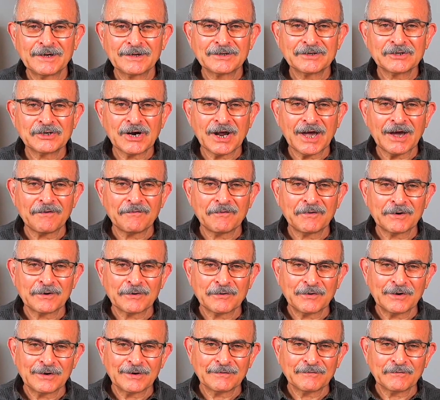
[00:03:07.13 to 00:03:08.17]
travel,
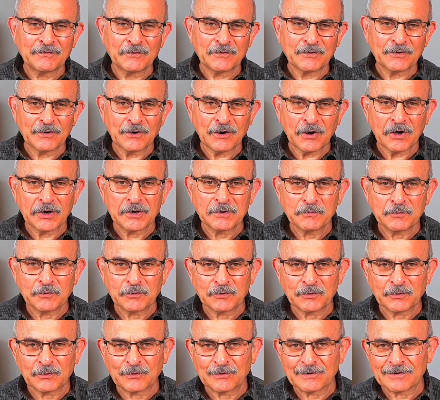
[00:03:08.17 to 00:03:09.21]
going for
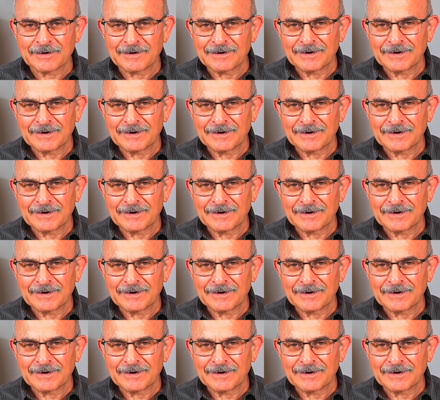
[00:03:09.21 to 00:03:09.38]
honeymoon or